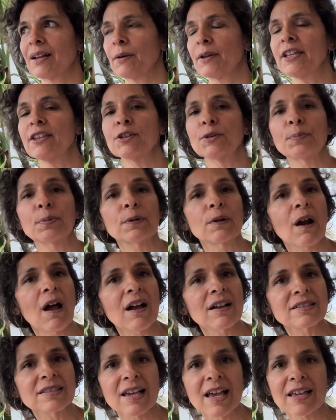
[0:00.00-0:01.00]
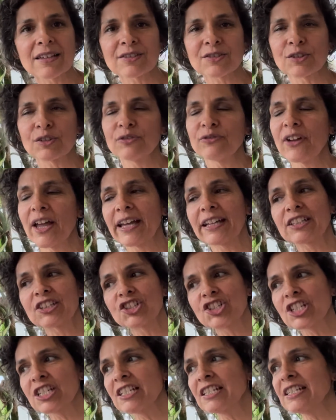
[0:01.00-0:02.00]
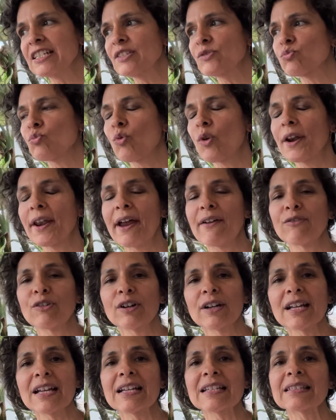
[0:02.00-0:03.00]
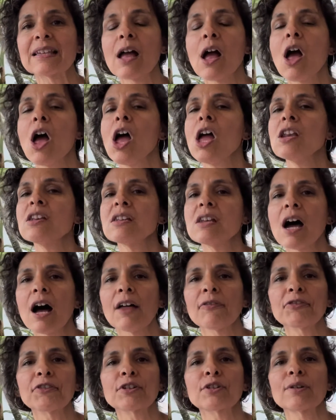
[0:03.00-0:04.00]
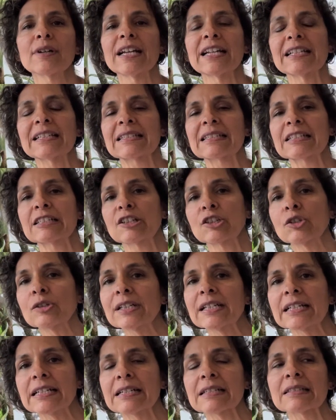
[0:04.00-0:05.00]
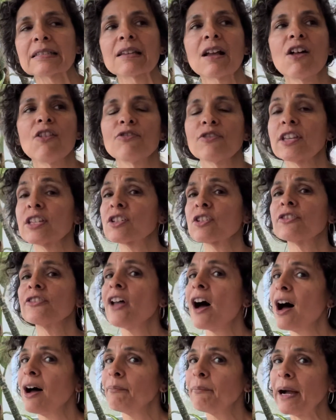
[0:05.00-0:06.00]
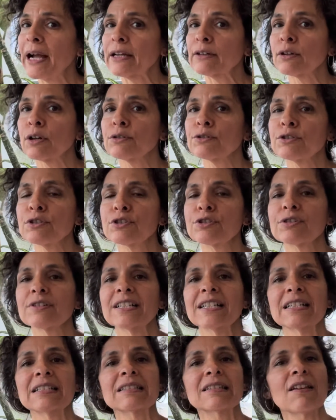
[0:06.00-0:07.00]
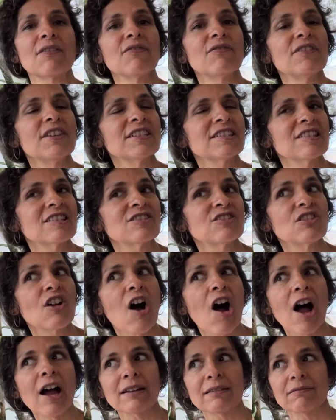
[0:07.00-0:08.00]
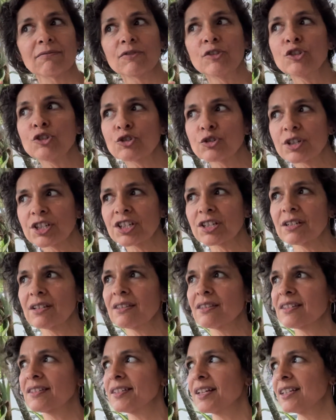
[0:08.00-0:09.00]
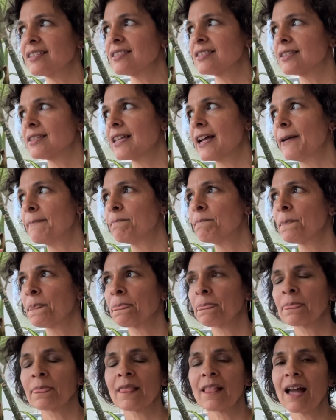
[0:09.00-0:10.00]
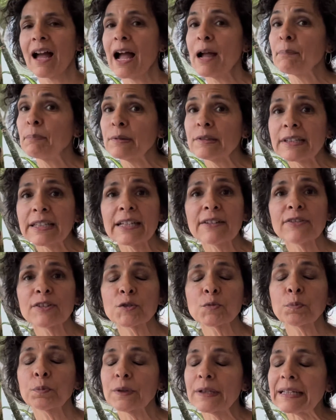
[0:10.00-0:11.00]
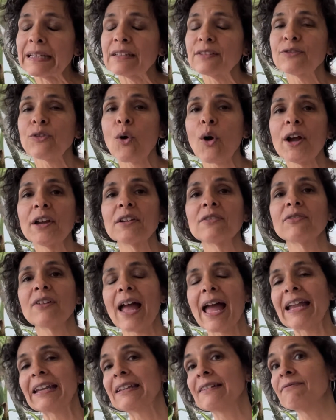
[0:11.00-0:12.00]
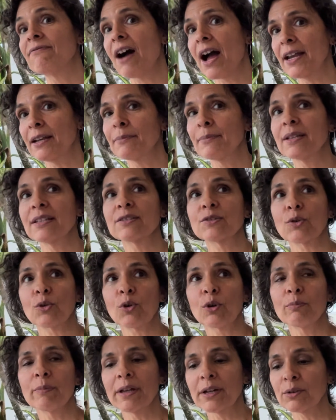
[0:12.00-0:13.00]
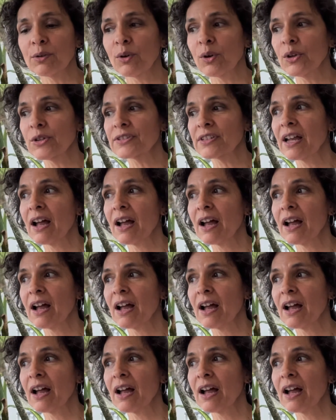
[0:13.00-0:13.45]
either processed or fake cheese, whatever it is. Not the greatest ingredients. These are not micronutrients. This is not nutrition in the sense that I believe it's pretty devoid of any vitamins or minerals.